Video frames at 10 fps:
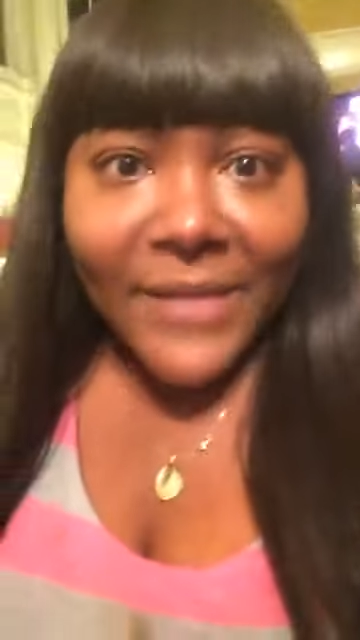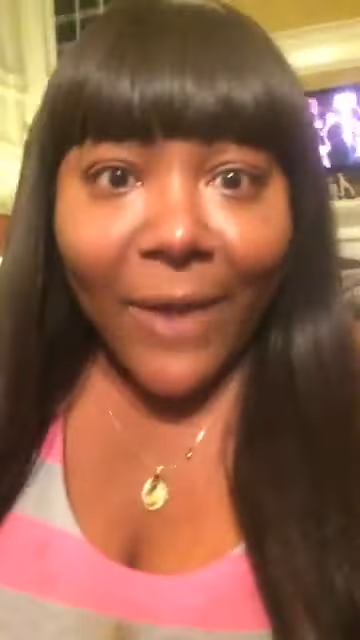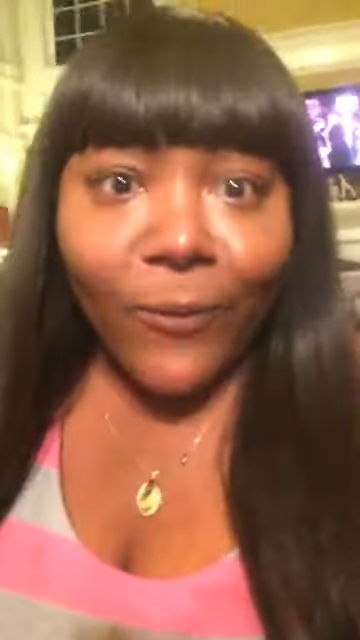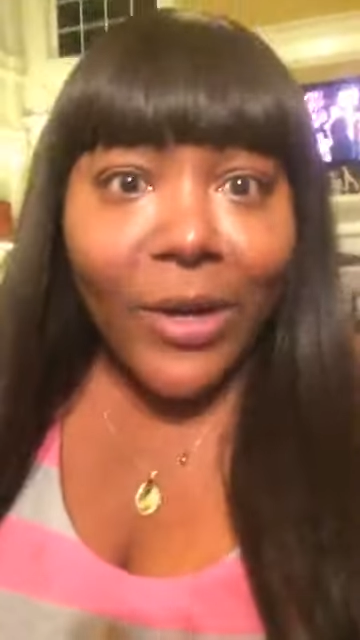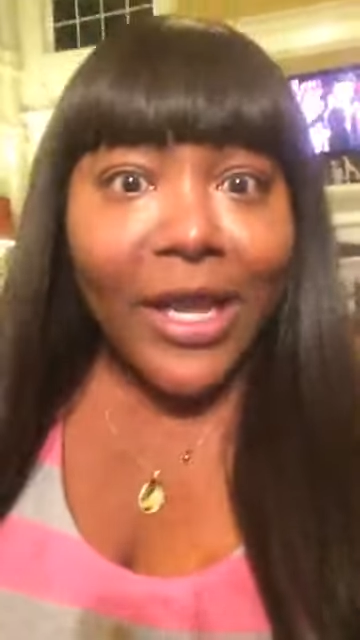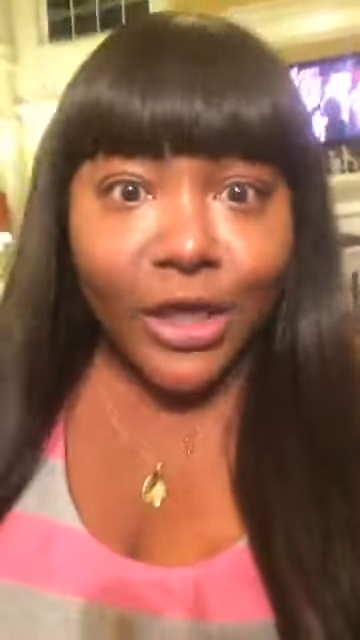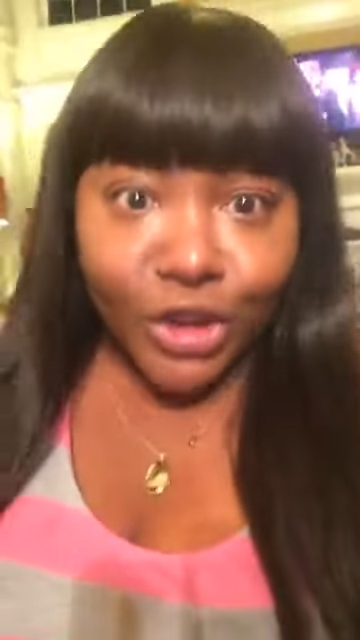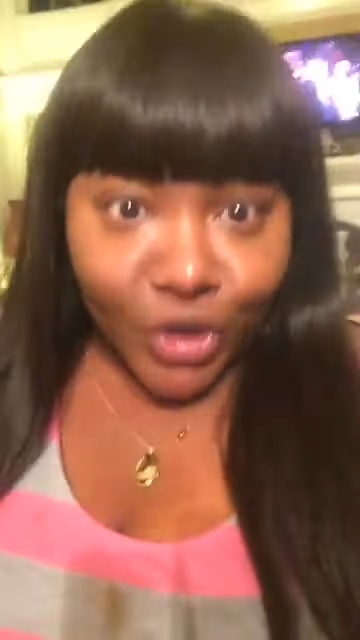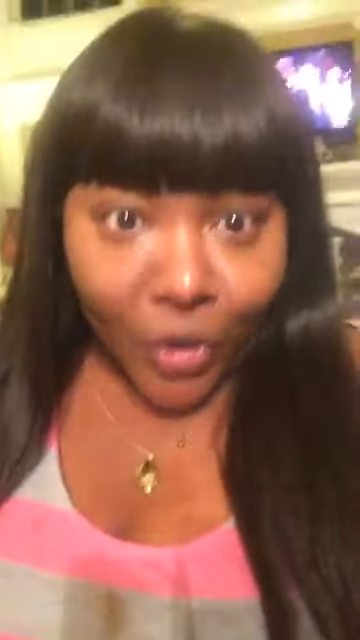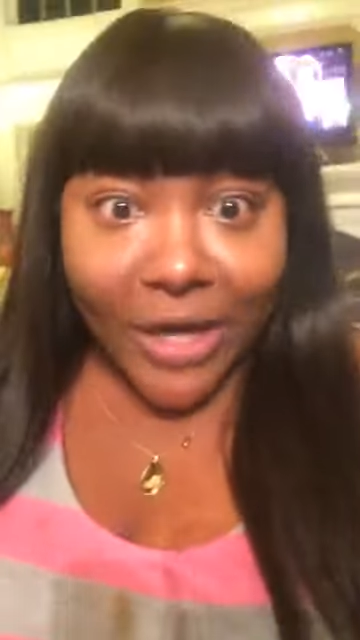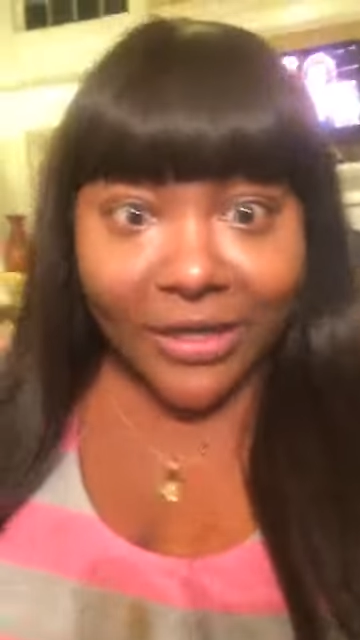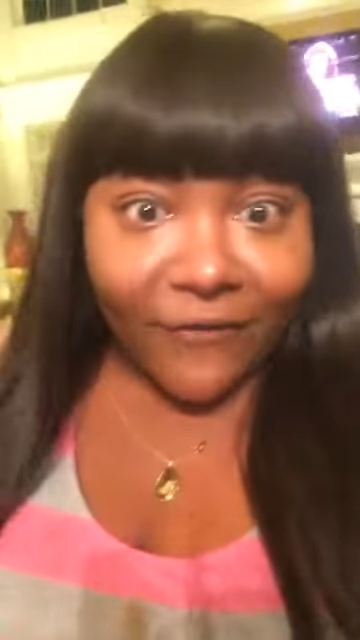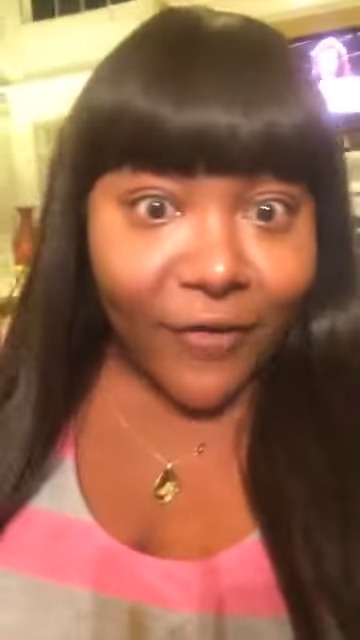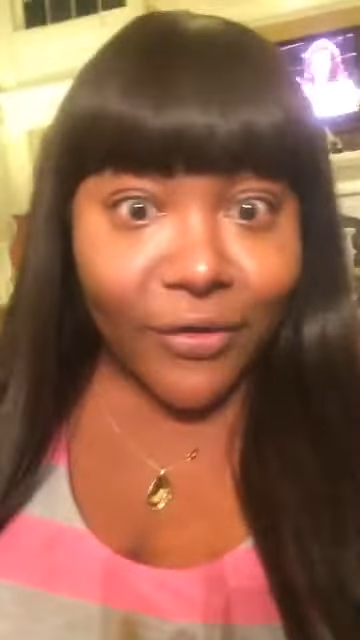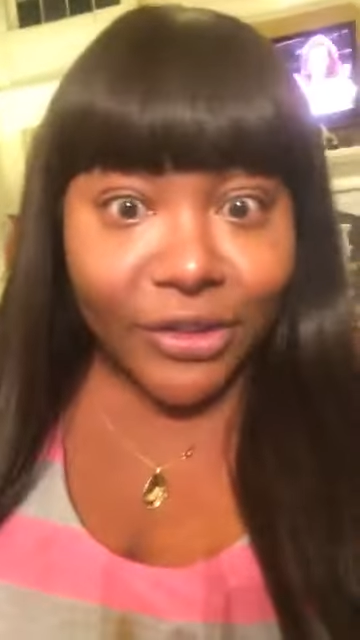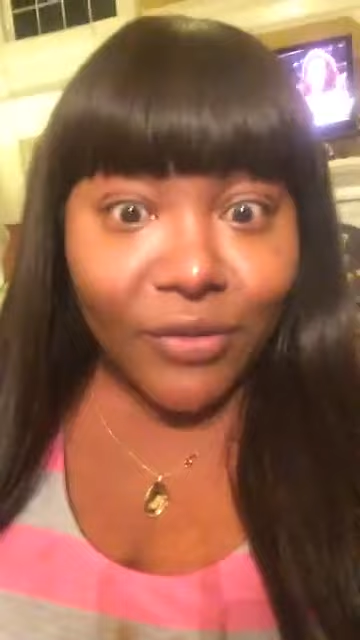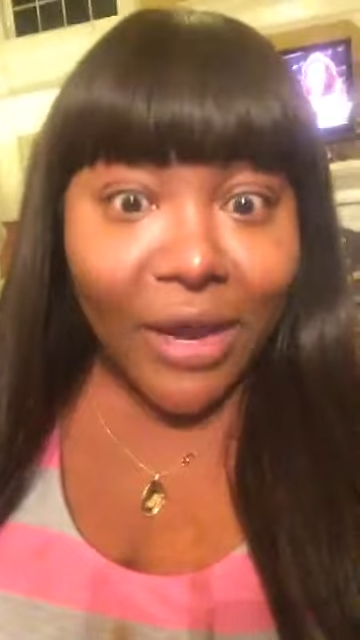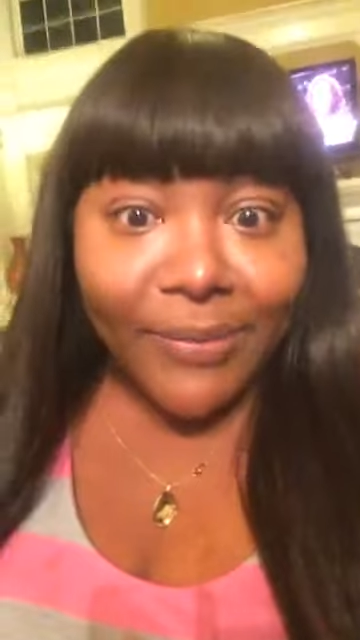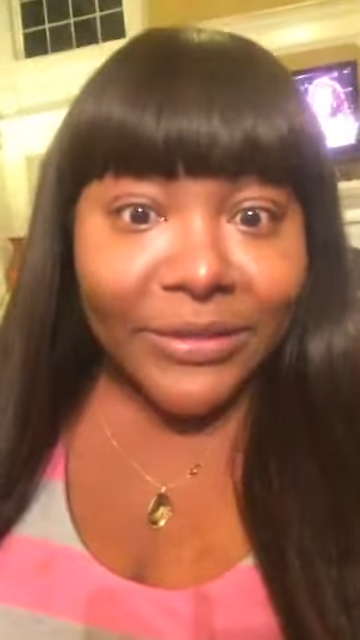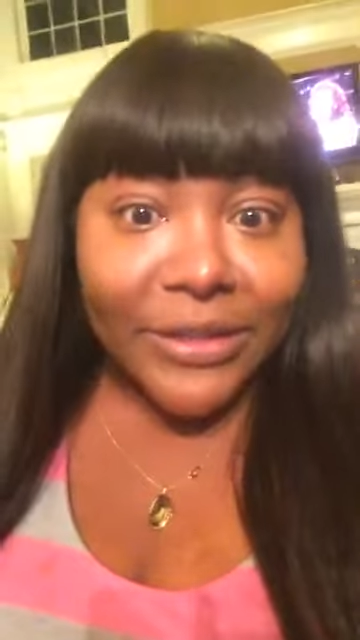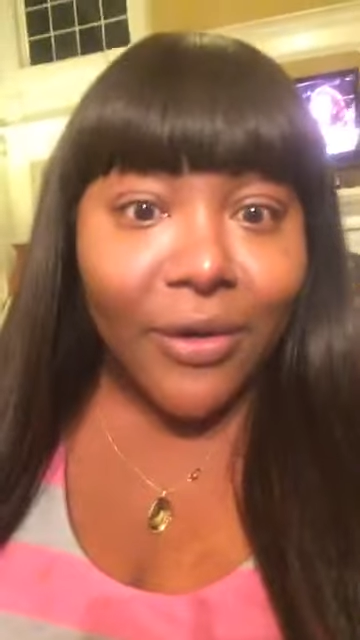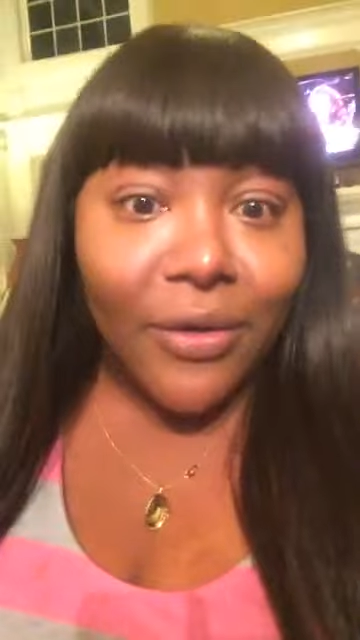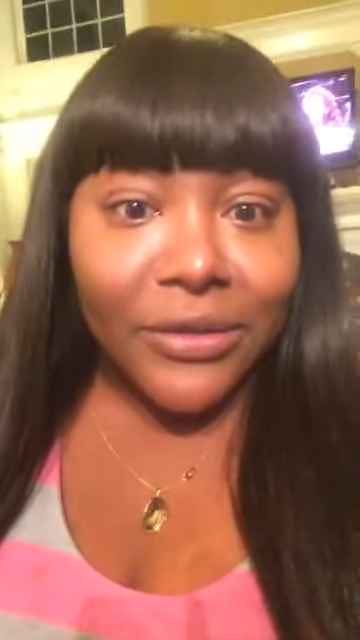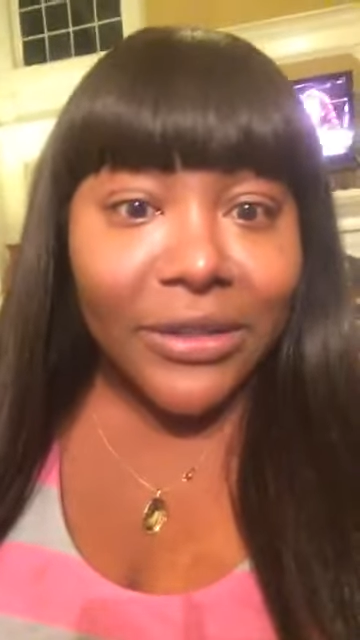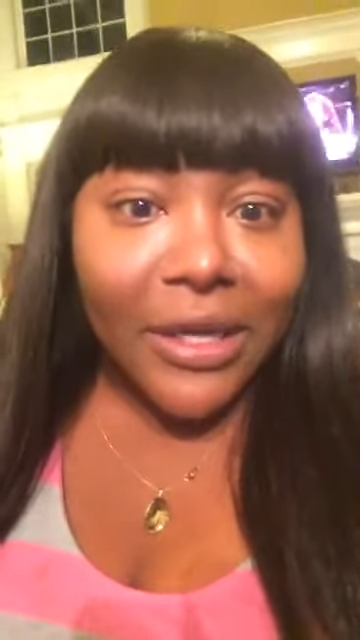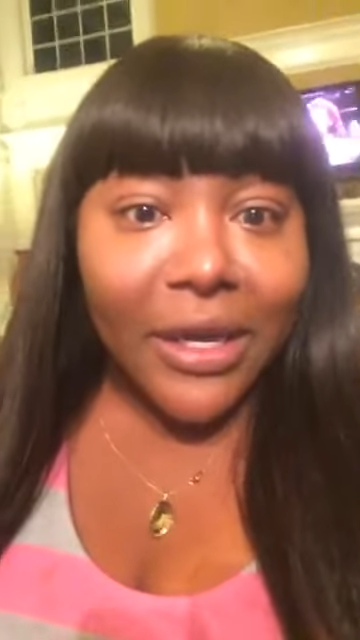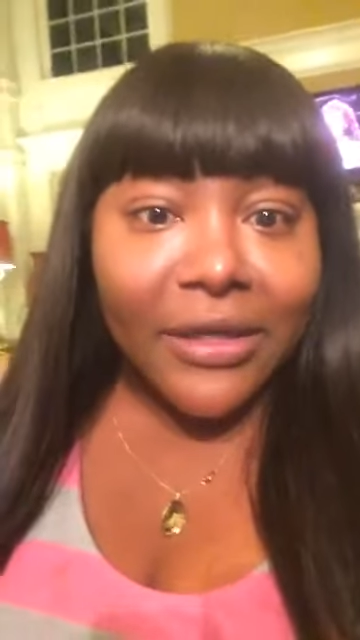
I really enjoyed the first two episodes